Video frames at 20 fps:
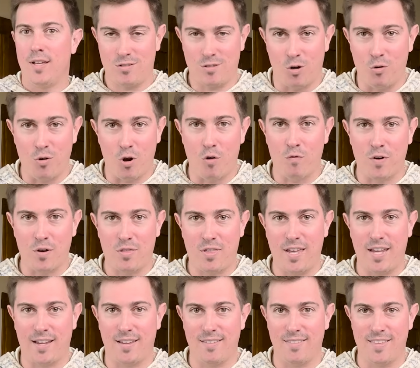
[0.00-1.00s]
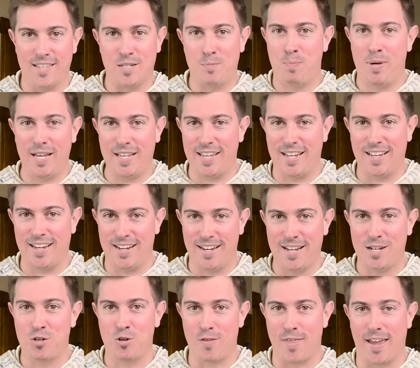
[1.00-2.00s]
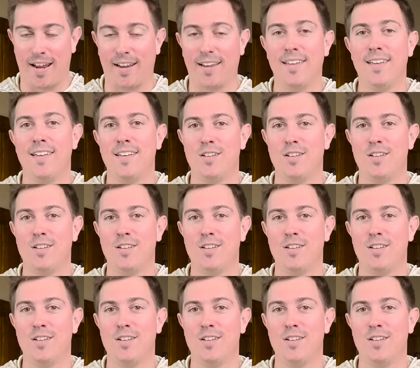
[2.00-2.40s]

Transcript: don't overthink this picking a niche thing.